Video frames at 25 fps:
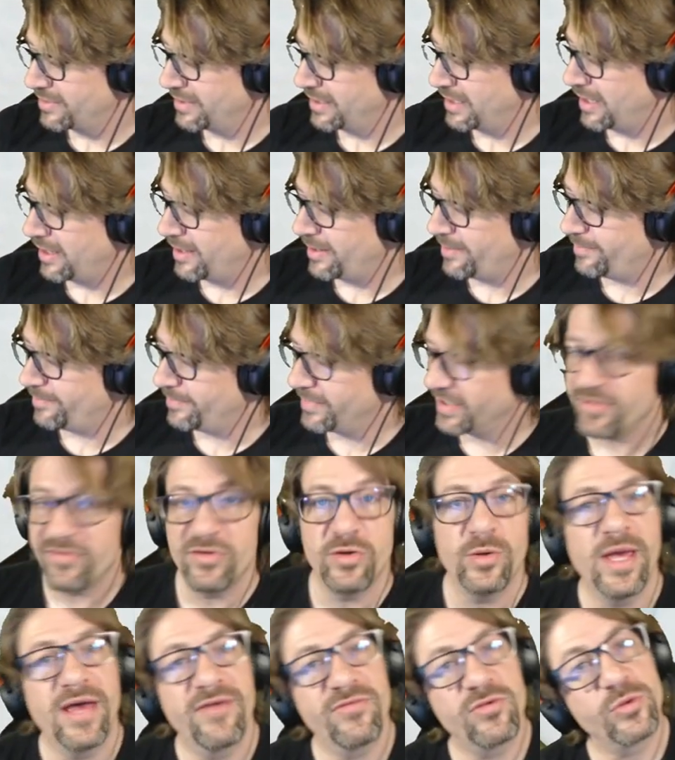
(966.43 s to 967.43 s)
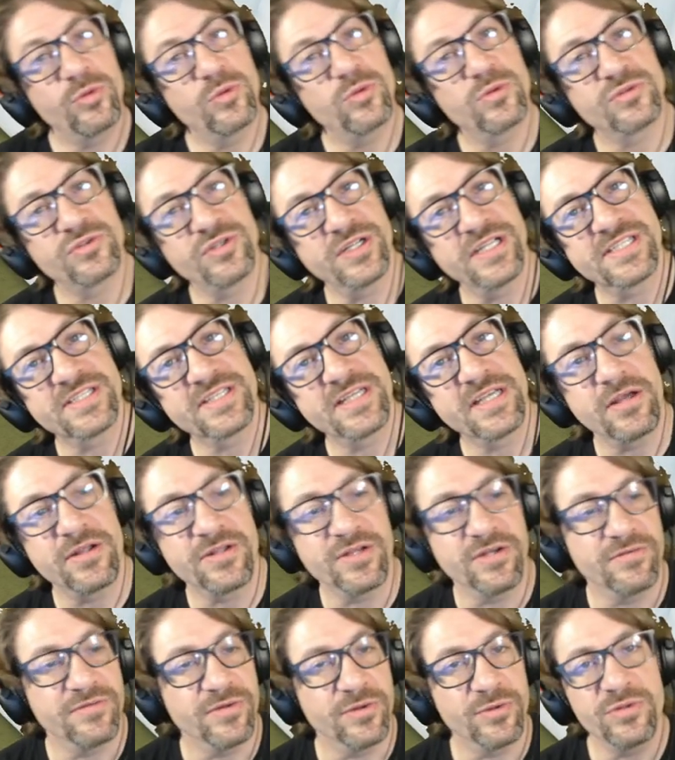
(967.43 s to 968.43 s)
Um, if you have Google Translate on
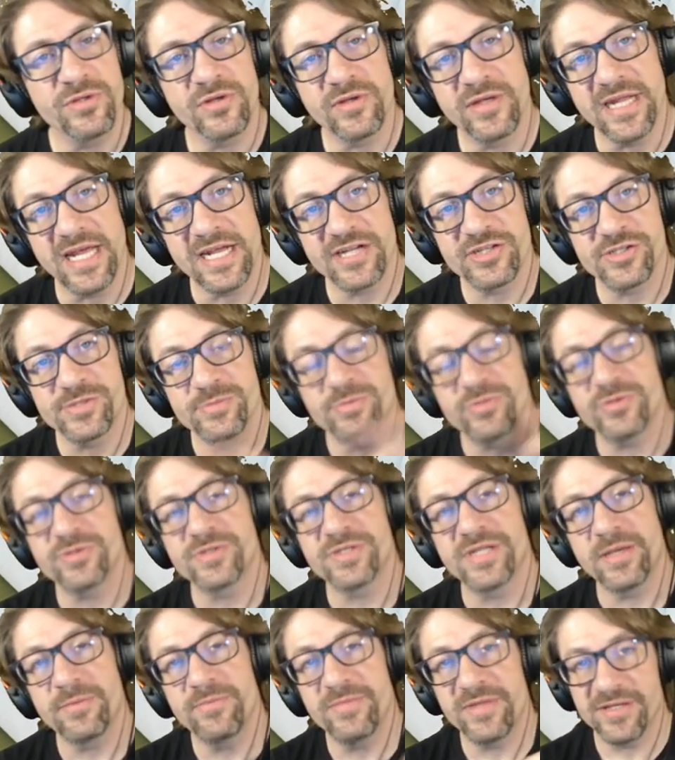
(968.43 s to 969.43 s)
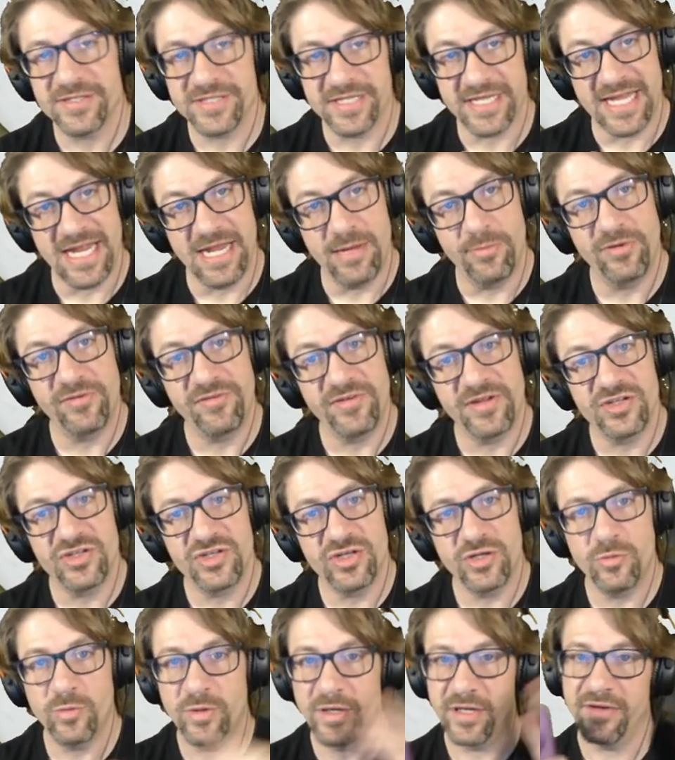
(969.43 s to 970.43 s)
your phone, you can actually pull it up, and there's a camera
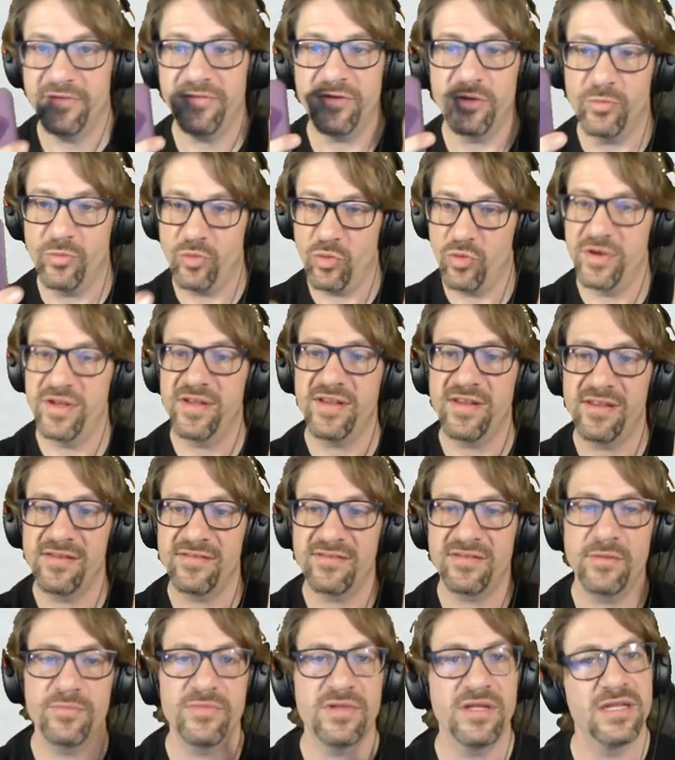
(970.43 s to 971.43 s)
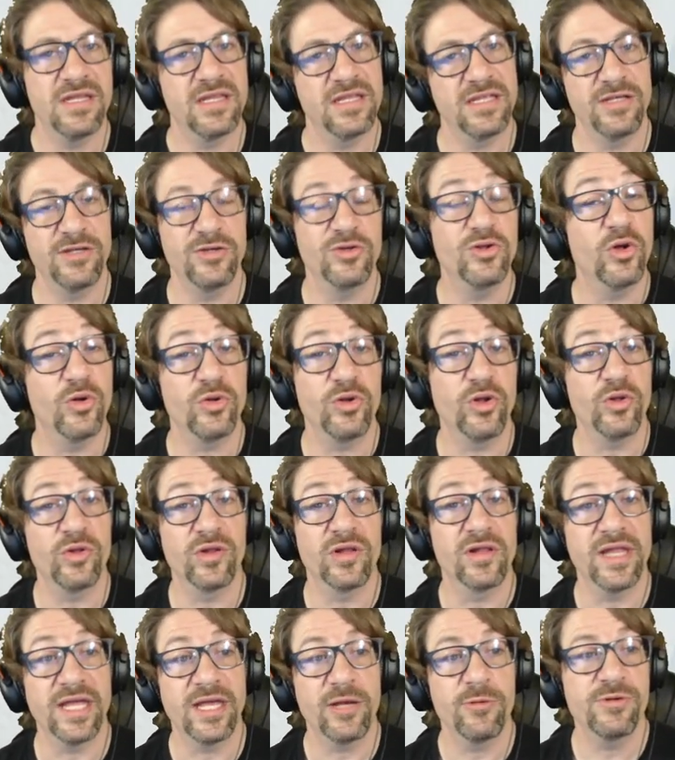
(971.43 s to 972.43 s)
feature where if you pointed at something and you don't know the
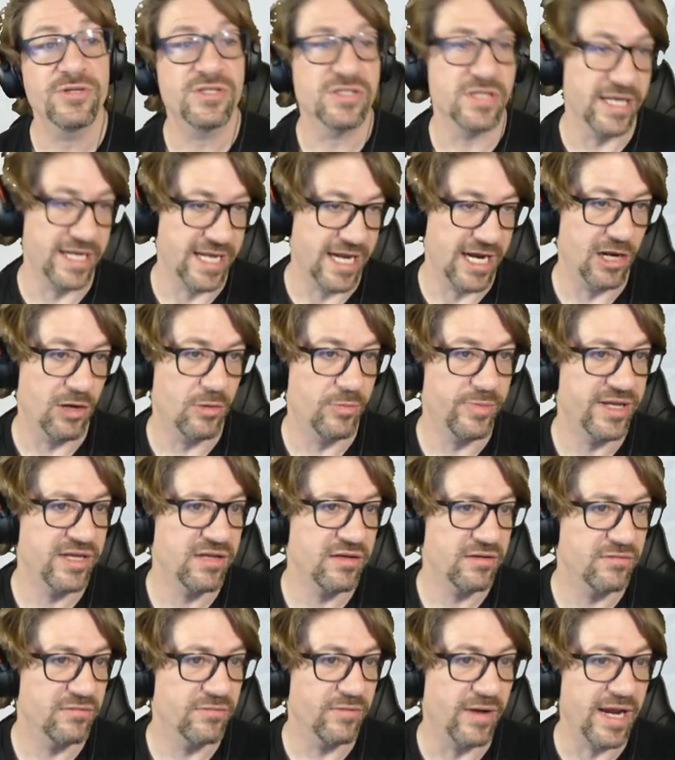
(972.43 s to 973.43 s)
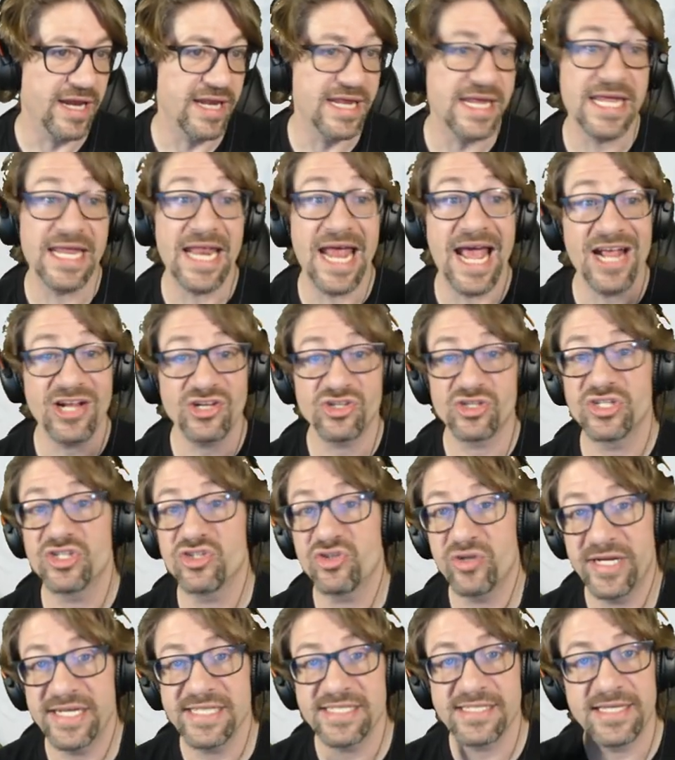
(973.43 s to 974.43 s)
language, like Arabic, right, it actually
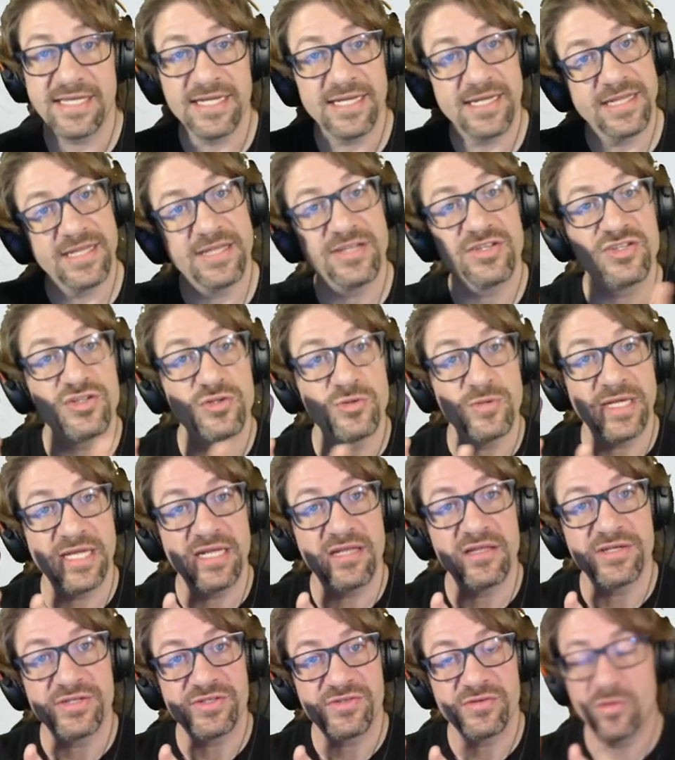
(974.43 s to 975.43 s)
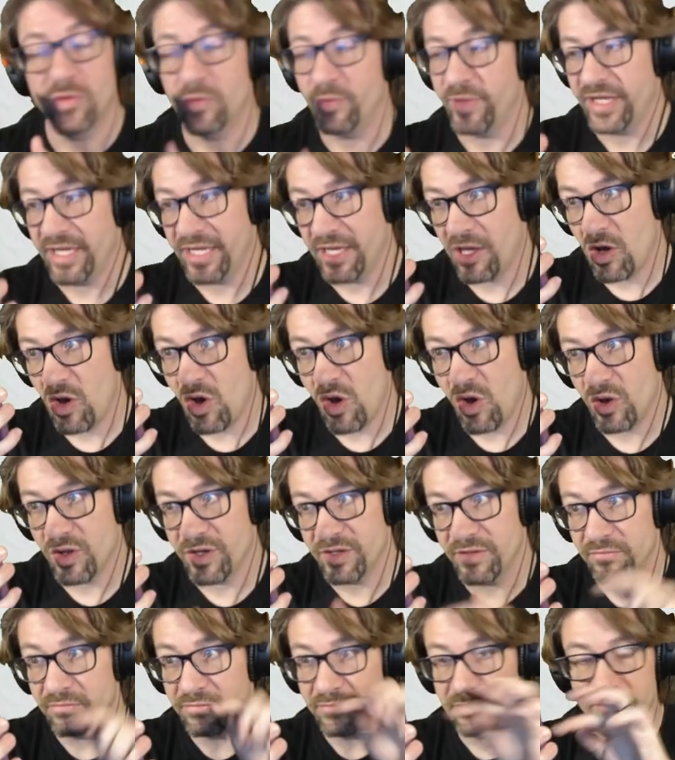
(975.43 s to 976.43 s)
translated it to English for me
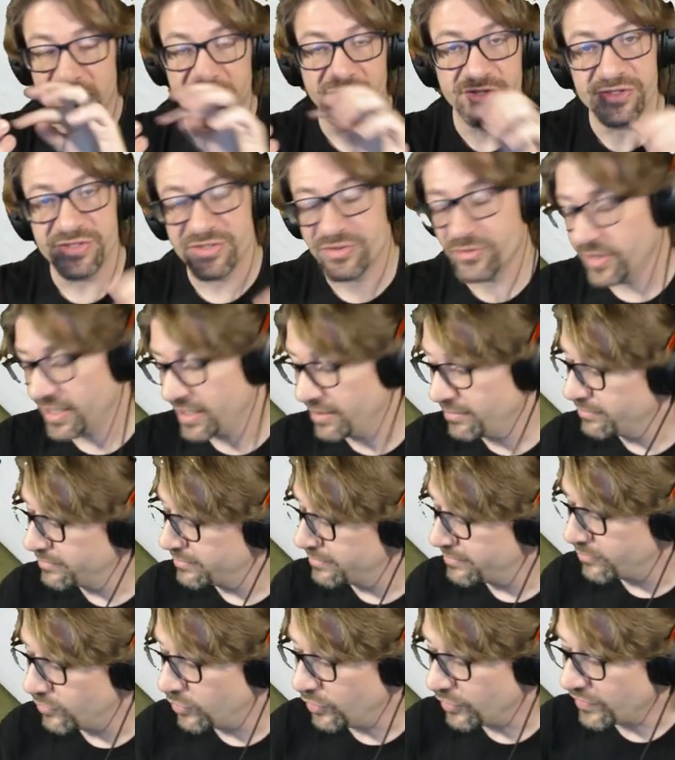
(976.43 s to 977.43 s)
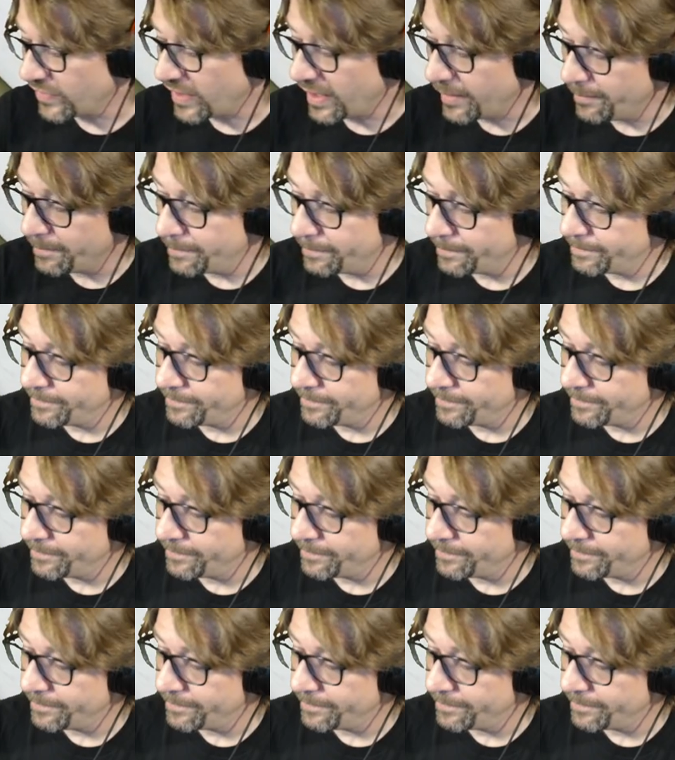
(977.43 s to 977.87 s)
on the screen, real time.